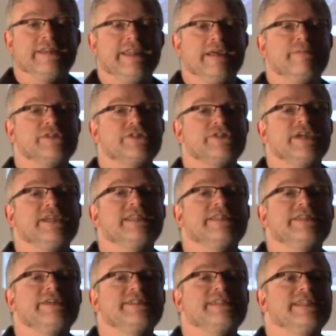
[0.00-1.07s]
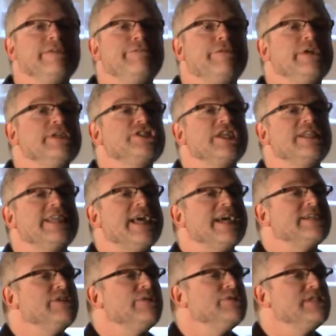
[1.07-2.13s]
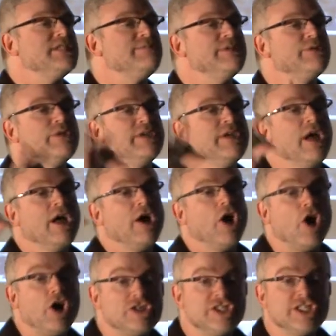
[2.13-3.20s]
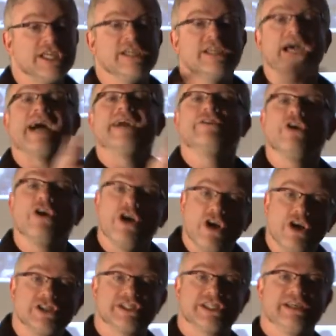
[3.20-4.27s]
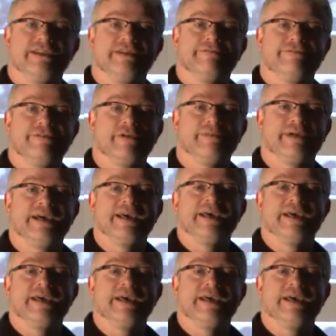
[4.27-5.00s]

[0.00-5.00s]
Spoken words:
demonstrate that there is a differential diagnosis between Hodgkin and non-Hodgkin lymphoma